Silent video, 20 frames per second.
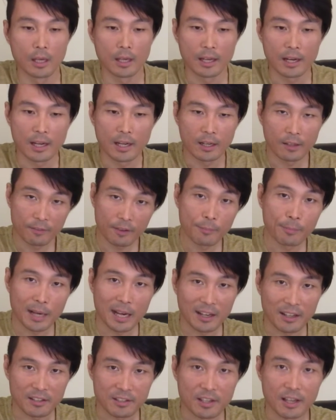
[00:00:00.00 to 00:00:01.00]
and I live in
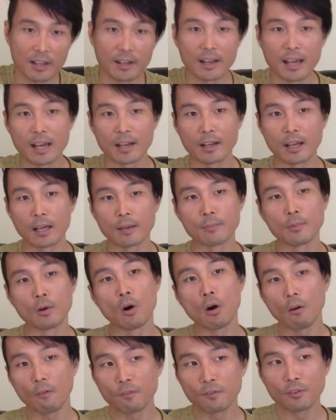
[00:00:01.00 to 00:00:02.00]
Pakistan, and
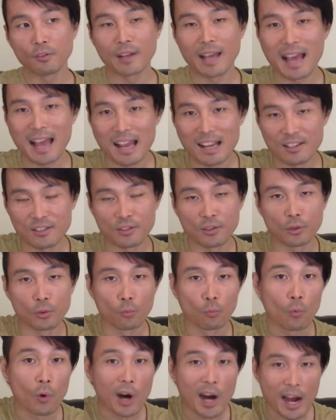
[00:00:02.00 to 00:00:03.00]
I'm often asked
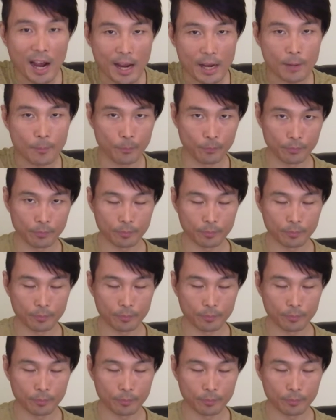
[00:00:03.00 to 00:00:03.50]
why.